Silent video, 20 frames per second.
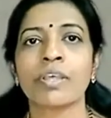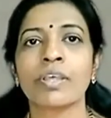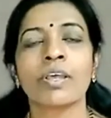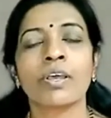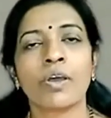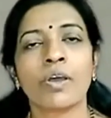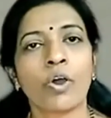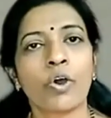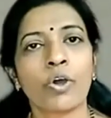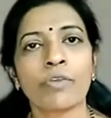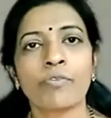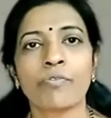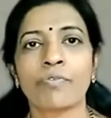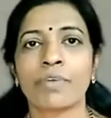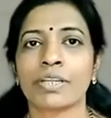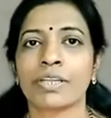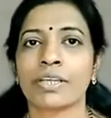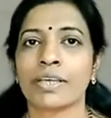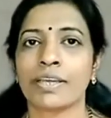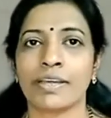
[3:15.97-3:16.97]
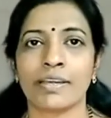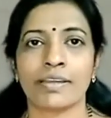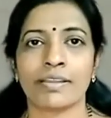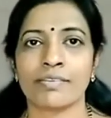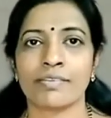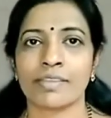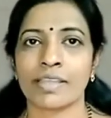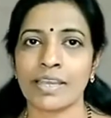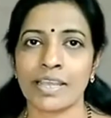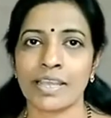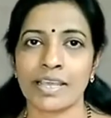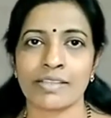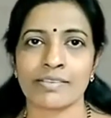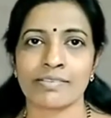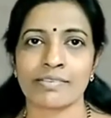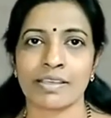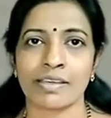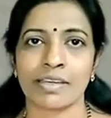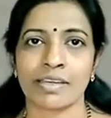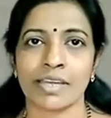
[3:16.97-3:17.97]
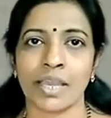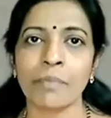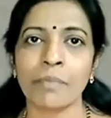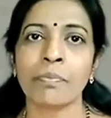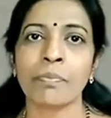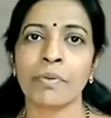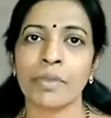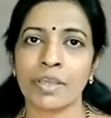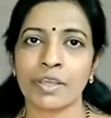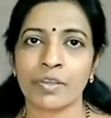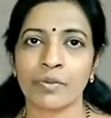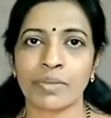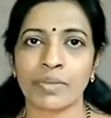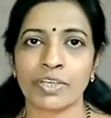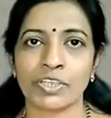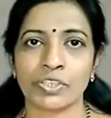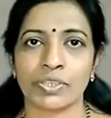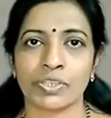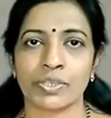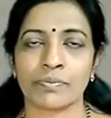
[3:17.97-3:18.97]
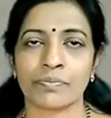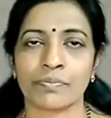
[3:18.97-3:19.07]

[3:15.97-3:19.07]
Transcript: or whether it is an essay type question.